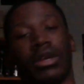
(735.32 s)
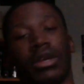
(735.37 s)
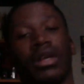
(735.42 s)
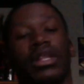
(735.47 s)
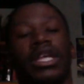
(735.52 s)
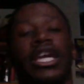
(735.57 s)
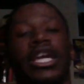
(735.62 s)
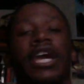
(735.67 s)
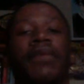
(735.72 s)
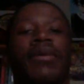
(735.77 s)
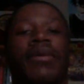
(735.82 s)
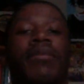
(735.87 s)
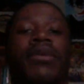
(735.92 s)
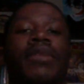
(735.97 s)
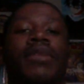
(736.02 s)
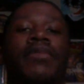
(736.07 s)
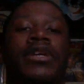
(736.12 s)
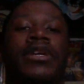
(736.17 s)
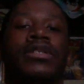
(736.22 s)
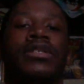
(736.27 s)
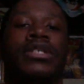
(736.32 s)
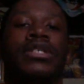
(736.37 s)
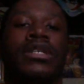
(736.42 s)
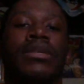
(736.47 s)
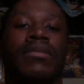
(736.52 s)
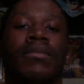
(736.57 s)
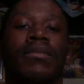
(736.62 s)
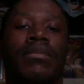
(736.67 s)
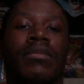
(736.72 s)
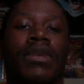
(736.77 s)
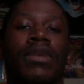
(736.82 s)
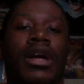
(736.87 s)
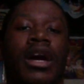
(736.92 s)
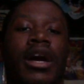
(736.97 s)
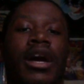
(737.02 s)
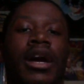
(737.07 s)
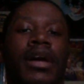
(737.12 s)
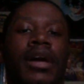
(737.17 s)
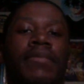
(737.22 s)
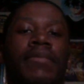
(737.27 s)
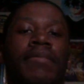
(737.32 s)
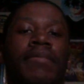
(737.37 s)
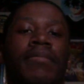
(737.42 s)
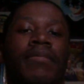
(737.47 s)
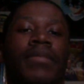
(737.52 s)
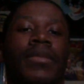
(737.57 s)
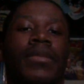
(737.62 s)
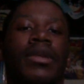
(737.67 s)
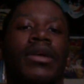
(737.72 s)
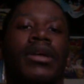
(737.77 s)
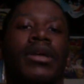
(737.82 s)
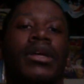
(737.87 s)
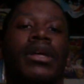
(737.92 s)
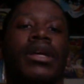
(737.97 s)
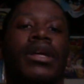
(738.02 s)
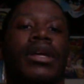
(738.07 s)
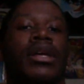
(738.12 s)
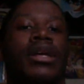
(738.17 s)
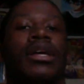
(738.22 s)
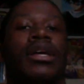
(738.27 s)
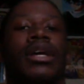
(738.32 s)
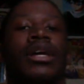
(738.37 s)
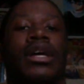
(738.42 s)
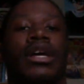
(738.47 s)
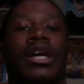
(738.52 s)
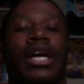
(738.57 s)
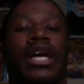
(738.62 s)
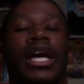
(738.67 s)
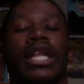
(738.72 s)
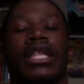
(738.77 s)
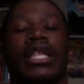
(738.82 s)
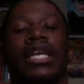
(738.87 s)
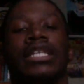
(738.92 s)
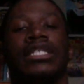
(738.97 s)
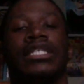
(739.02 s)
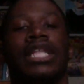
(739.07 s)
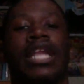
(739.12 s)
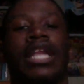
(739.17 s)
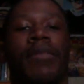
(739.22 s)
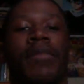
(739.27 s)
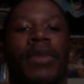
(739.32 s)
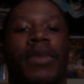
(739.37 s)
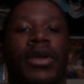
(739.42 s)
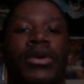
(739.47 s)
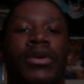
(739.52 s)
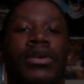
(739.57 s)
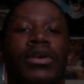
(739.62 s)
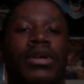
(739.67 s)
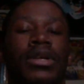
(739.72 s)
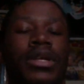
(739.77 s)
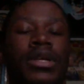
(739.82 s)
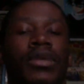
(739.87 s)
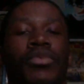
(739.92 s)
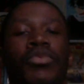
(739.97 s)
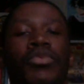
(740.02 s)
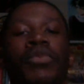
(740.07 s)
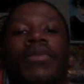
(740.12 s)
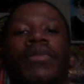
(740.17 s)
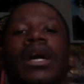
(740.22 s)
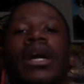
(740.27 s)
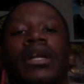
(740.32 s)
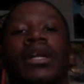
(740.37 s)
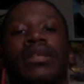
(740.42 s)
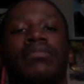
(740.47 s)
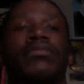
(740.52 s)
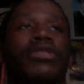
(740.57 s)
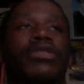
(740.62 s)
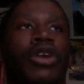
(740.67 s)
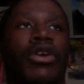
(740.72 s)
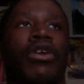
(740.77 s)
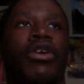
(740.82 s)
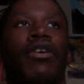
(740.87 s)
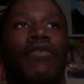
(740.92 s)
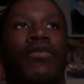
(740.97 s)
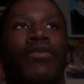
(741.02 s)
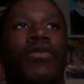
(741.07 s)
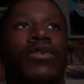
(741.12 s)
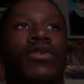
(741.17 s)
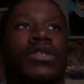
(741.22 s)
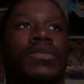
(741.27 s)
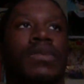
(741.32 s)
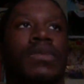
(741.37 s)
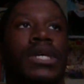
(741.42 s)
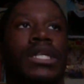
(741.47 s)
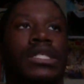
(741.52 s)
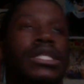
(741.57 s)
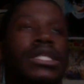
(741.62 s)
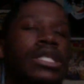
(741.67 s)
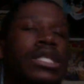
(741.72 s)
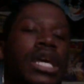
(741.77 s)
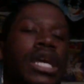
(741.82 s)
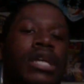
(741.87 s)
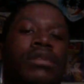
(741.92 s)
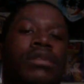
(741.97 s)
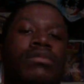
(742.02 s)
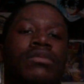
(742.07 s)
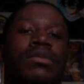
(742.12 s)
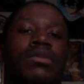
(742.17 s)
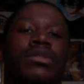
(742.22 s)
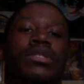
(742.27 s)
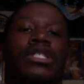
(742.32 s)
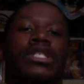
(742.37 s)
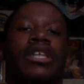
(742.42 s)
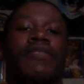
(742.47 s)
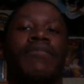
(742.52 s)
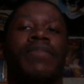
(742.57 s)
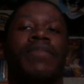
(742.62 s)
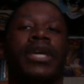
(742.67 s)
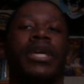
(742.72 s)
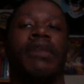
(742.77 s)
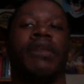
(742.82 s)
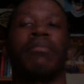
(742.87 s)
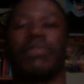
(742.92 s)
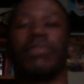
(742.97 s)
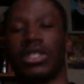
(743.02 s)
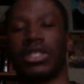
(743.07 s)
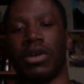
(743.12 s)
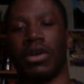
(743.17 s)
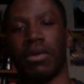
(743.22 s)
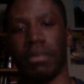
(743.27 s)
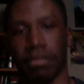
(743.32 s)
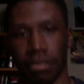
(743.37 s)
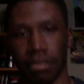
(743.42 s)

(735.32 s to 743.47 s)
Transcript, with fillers: the camera I'm going to be using. Uh, I think it's a lot better. Room got darker, of course, because it's like 7 p.m. So,